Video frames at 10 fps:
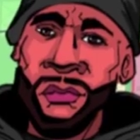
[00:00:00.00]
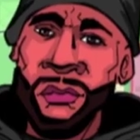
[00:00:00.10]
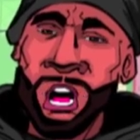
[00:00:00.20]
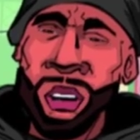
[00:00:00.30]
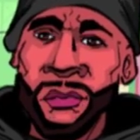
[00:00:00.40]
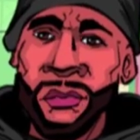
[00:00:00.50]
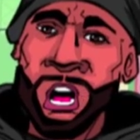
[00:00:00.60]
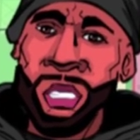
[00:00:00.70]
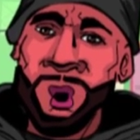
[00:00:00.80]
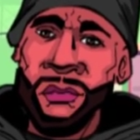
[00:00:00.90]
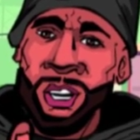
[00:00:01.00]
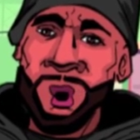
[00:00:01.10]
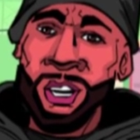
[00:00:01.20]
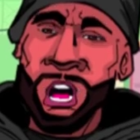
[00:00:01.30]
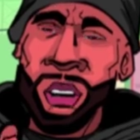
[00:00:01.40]
Okay, the white
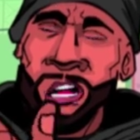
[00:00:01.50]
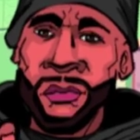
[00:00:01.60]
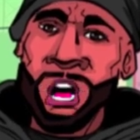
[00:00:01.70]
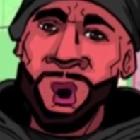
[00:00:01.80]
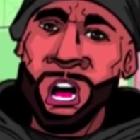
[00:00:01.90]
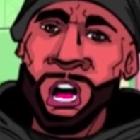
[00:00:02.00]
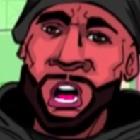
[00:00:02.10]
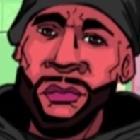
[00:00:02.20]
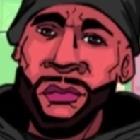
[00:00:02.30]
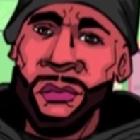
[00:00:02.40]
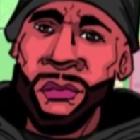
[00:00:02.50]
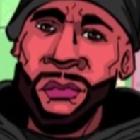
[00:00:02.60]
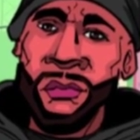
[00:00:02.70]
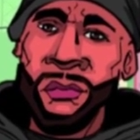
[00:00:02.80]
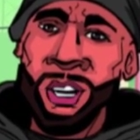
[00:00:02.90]
rappers that they have
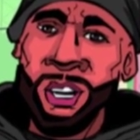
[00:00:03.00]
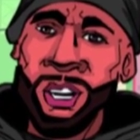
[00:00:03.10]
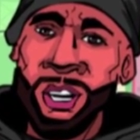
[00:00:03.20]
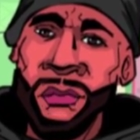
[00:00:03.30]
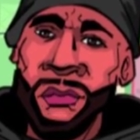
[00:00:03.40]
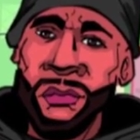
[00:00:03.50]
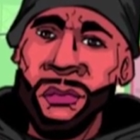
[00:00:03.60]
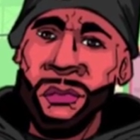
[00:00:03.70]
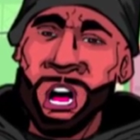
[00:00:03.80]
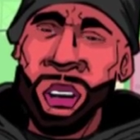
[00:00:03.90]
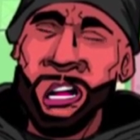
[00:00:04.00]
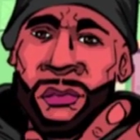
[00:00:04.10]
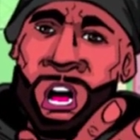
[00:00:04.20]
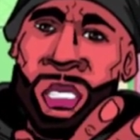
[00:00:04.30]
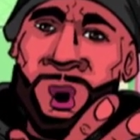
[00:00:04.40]
uh, hit
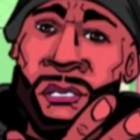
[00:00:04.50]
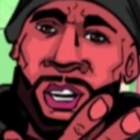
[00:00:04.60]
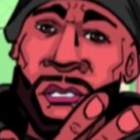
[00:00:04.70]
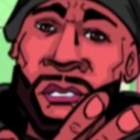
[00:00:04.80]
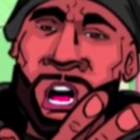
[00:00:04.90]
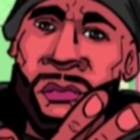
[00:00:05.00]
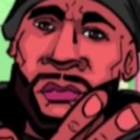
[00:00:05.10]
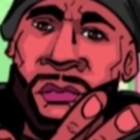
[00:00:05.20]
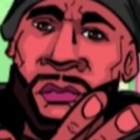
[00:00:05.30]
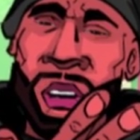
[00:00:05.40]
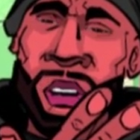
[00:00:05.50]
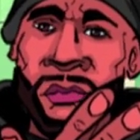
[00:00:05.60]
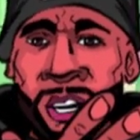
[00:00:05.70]
up, like my man M C